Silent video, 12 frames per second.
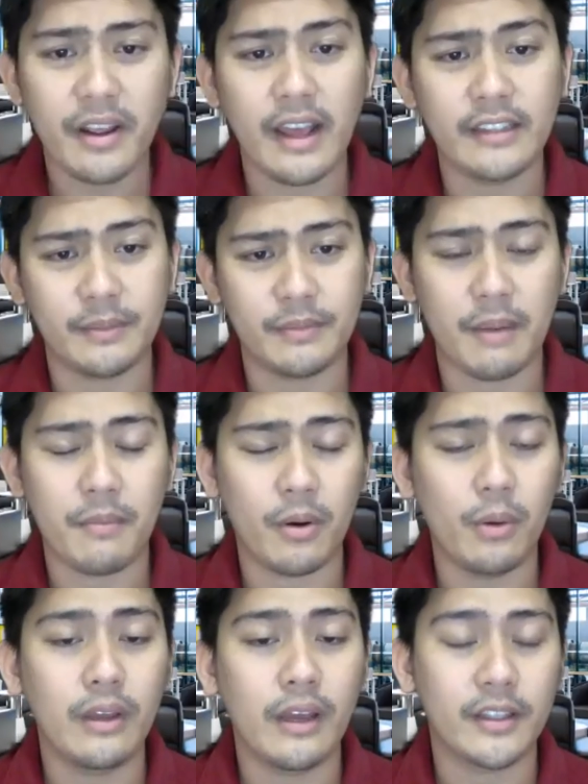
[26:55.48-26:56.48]
and September
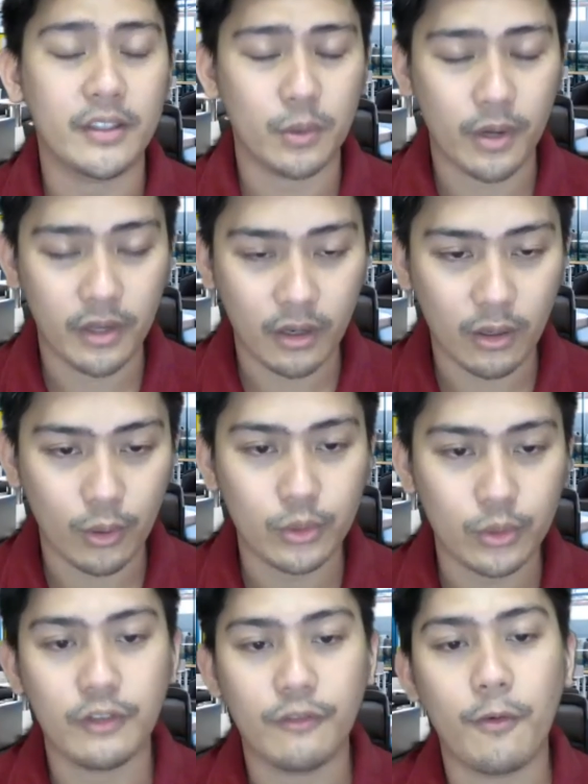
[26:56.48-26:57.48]
only, and it's already
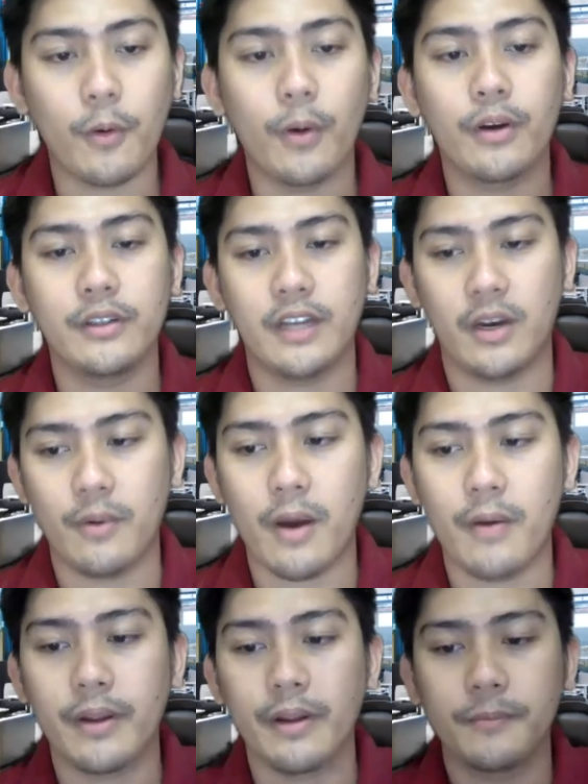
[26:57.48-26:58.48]
closed for January.